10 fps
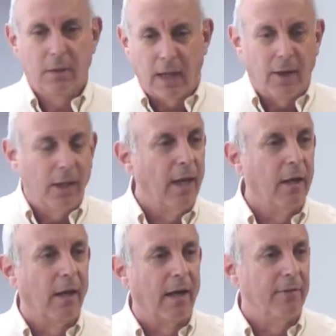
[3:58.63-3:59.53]
Larry laid
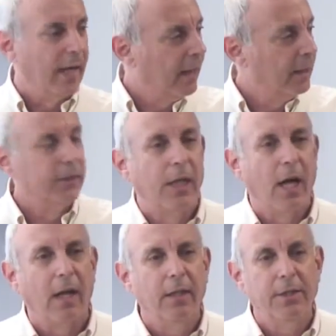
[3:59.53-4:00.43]
a lot of it out, and
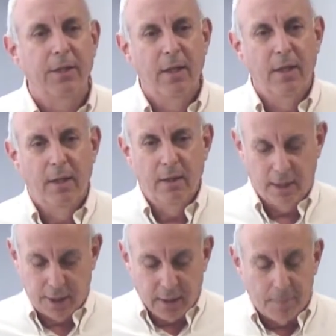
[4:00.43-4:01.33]
colleagues.
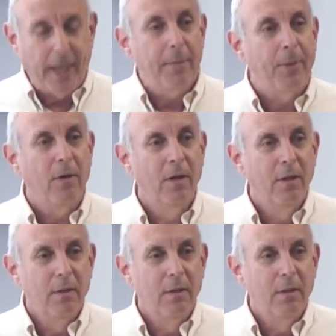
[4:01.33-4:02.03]
It's in the paper.